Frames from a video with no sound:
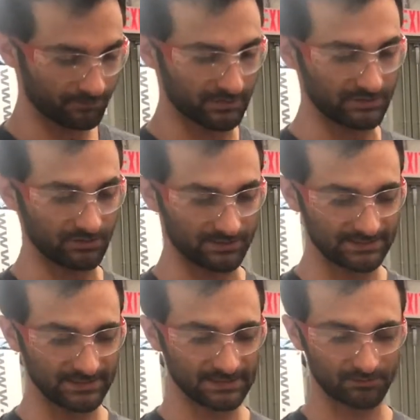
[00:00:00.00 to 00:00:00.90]
As you can
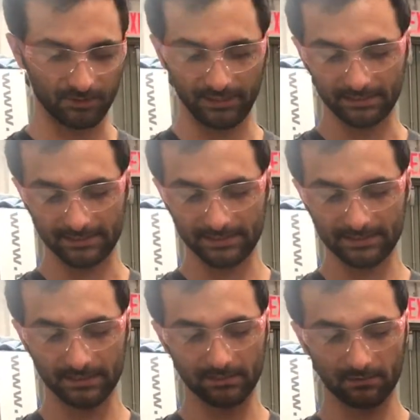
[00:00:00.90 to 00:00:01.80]
see, it's pretty
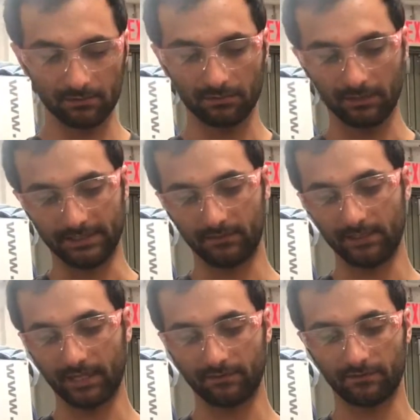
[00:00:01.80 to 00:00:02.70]
consistent. We
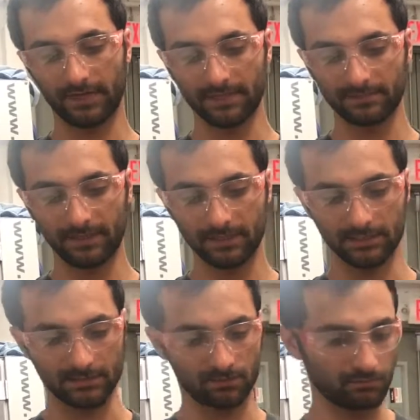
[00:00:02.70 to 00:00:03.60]
don't have a flat spot
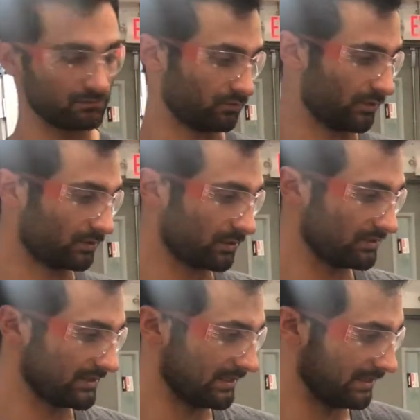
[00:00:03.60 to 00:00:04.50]
because we're
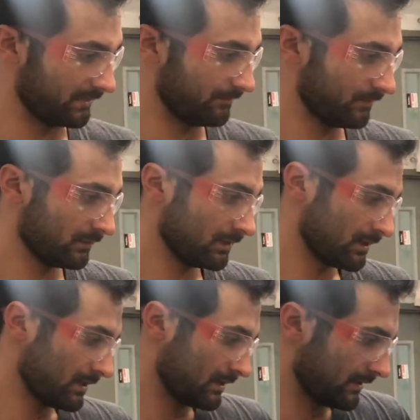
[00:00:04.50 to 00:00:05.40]
rotating.
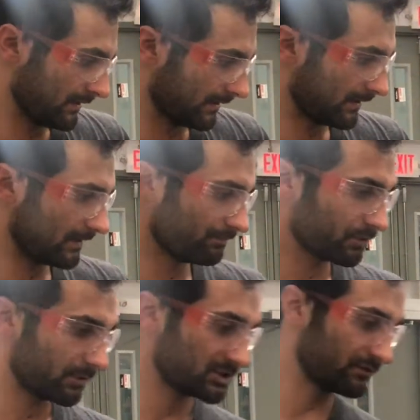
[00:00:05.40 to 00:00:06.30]
There are
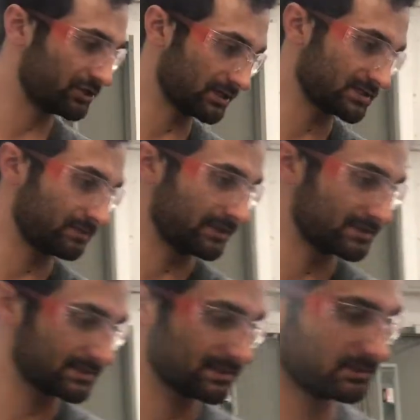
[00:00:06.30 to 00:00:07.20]
a bunch of
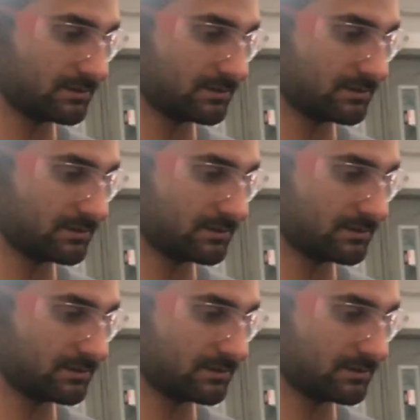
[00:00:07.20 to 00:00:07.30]
adjustments